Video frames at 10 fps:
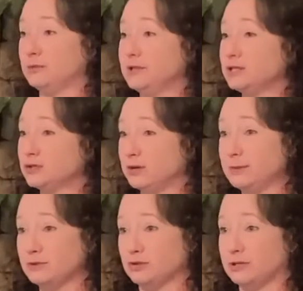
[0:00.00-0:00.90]
me the
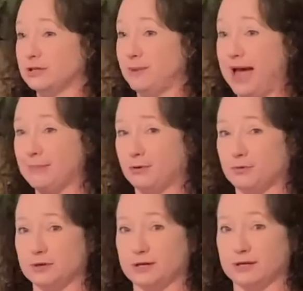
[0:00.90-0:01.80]
scripture in the Bible
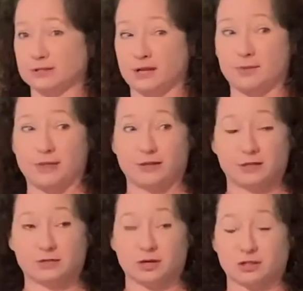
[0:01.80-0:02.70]
where it's talking about the
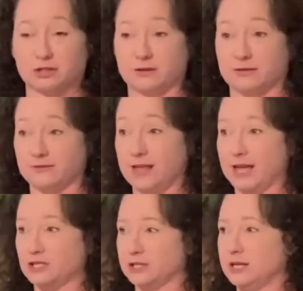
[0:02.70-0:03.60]
destruction of the
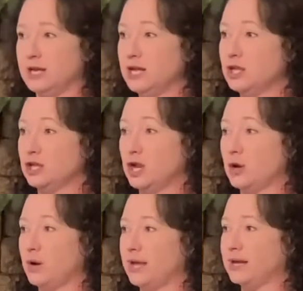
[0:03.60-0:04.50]
flesh. And, you know,
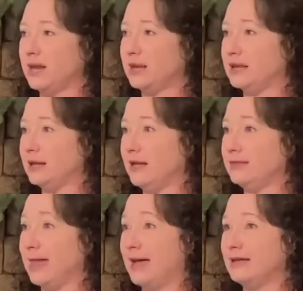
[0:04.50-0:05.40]
and
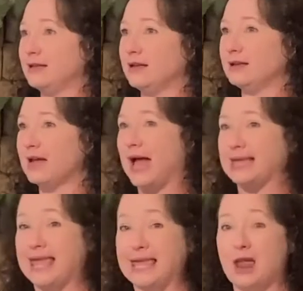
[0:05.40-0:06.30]
that, I
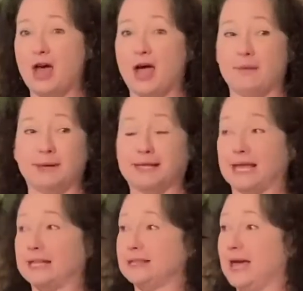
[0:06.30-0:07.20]
cannot, I mean,
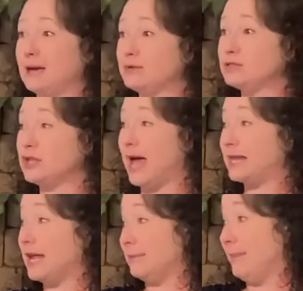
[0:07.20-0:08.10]
like, that was,
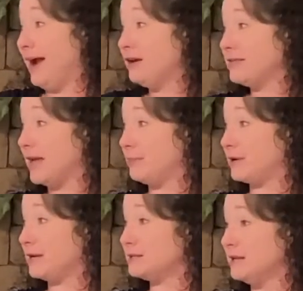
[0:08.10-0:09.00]
I admire that
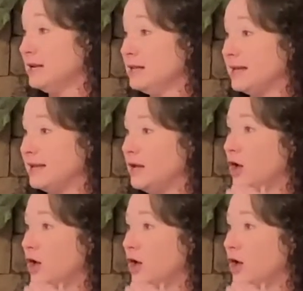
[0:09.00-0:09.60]
because, like,